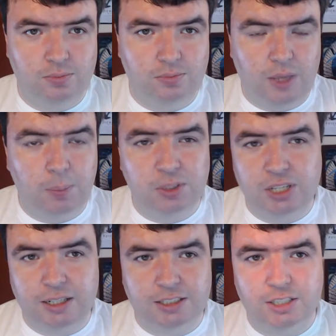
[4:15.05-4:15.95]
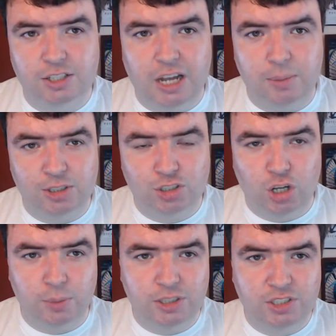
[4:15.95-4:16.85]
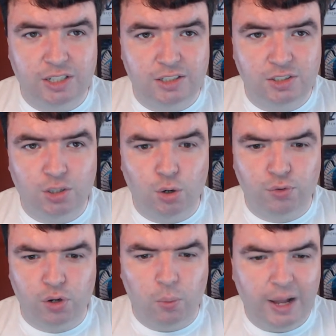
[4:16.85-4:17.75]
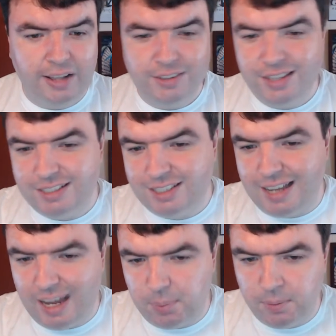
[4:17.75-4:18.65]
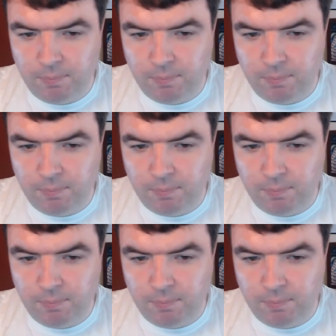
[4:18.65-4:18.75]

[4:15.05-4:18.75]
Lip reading: episodic sitcom installments that just go for a while and then stop.